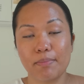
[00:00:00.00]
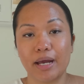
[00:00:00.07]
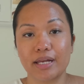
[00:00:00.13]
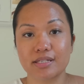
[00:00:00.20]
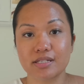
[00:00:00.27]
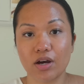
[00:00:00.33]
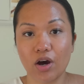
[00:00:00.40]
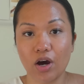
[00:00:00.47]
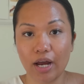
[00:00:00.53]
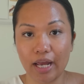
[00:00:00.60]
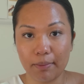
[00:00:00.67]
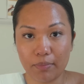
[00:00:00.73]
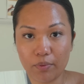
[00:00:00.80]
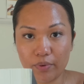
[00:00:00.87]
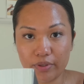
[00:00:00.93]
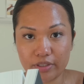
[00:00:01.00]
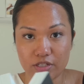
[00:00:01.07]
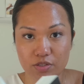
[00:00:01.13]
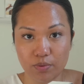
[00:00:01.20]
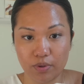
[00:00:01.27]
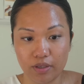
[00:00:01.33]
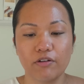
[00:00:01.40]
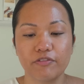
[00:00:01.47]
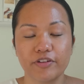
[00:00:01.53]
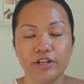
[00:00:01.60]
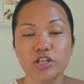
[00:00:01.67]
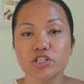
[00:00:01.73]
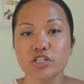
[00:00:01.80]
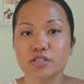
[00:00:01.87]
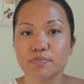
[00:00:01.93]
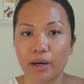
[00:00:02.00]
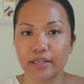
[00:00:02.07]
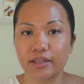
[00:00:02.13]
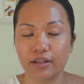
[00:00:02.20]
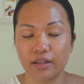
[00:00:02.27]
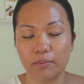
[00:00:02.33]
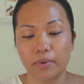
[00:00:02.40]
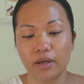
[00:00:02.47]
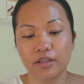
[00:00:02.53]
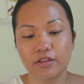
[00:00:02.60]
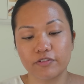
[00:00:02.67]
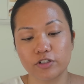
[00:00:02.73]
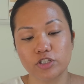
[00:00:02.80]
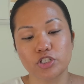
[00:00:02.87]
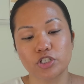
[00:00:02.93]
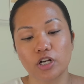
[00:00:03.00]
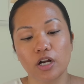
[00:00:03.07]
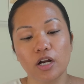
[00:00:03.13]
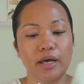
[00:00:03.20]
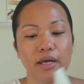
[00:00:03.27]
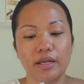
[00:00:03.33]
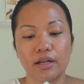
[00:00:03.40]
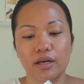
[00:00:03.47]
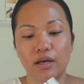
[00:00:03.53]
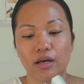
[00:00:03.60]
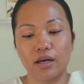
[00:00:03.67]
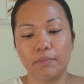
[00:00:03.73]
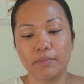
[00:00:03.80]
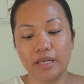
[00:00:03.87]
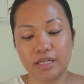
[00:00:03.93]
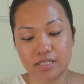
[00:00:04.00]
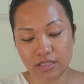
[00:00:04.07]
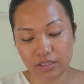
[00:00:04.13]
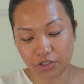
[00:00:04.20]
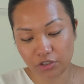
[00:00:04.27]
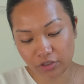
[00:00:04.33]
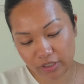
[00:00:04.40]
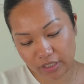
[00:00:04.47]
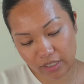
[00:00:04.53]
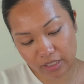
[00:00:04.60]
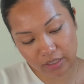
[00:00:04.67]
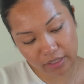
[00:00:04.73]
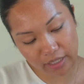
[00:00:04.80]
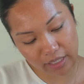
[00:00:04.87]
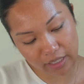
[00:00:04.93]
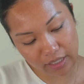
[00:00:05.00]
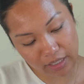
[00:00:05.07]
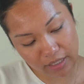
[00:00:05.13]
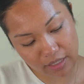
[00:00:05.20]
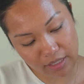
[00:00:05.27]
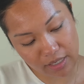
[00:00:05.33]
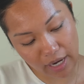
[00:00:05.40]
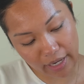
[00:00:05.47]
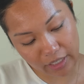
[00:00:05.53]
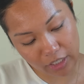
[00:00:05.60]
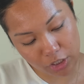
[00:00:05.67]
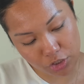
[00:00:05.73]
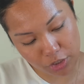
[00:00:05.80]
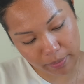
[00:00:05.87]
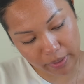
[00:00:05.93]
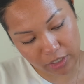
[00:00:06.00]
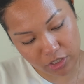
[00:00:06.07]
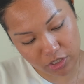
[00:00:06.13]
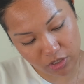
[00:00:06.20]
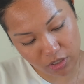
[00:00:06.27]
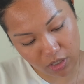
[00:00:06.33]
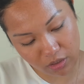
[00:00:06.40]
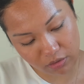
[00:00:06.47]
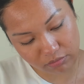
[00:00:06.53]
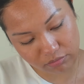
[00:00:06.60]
my time with this one. I'll finish this by the end of the month for sure, but it's literally like 900 pages long.